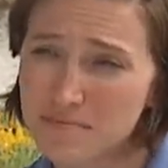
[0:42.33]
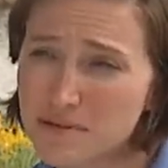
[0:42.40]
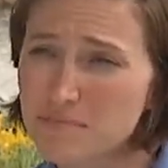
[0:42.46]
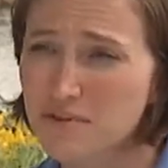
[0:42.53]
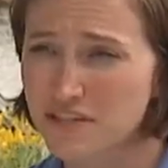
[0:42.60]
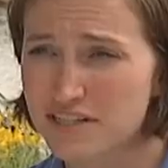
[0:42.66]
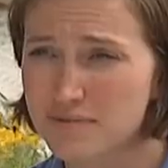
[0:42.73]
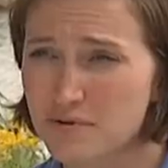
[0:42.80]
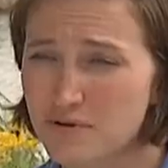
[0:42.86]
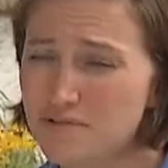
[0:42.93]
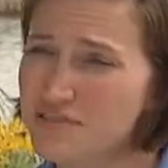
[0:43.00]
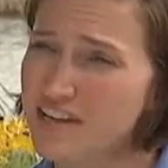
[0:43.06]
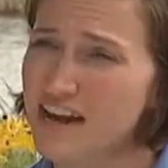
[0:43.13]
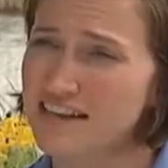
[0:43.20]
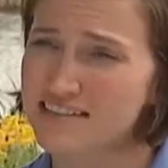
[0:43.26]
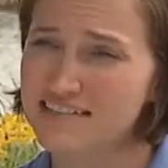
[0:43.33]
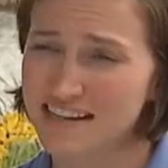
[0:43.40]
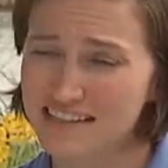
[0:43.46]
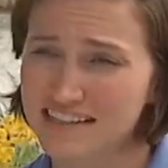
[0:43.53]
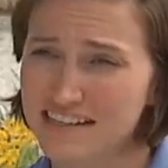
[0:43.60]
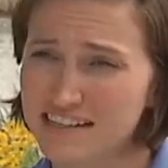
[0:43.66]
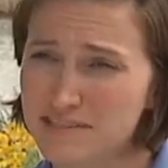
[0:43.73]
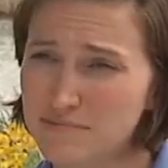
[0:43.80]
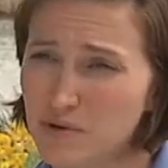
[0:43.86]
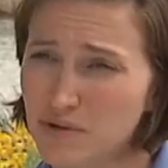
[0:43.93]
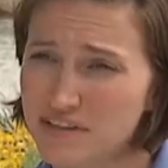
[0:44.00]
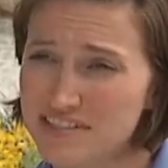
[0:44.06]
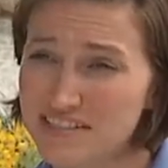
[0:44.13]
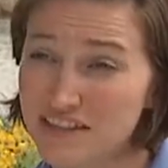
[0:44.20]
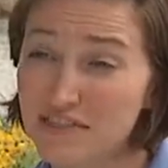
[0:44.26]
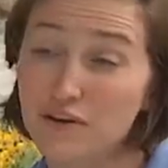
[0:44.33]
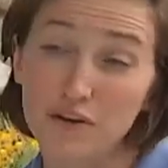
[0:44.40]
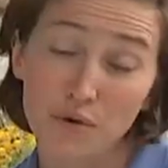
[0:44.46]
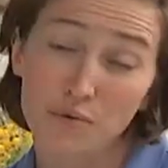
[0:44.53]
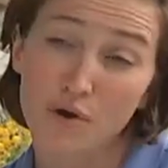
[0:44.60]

people exposed to secondhand smoke is in their own